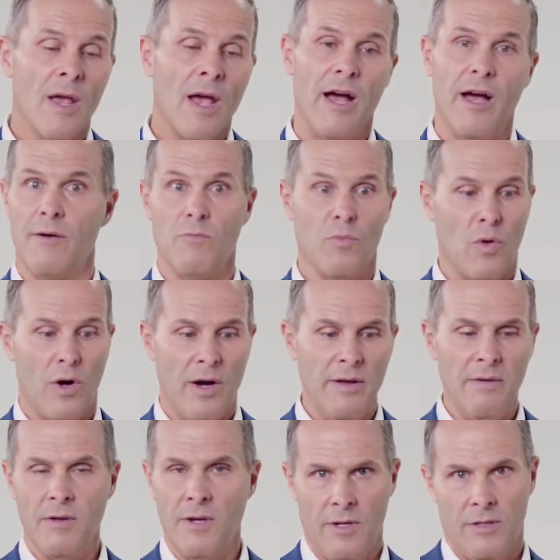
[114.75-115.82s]
Why?
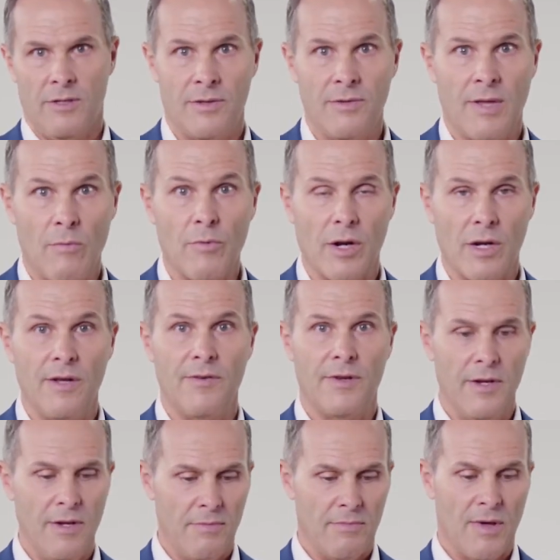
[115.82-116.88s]
They want to live in
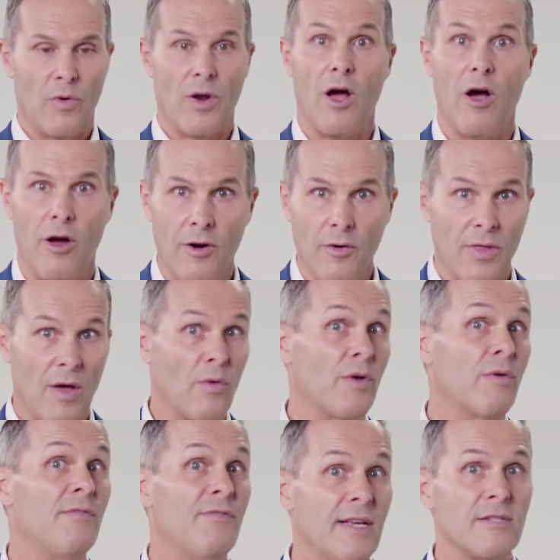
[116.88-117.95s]
it, they want to own it, or they want
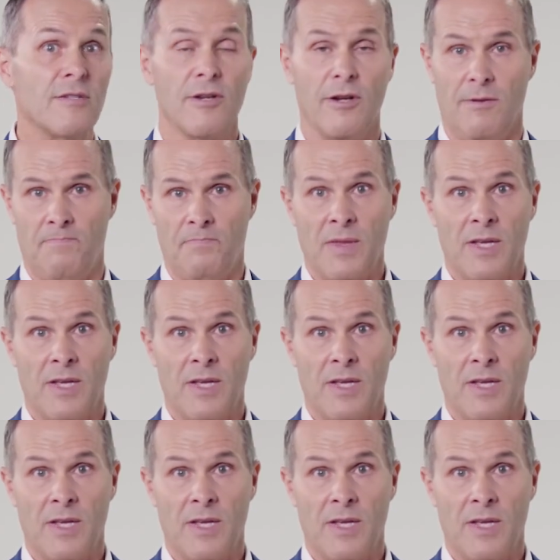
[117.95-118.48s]
to invest in it.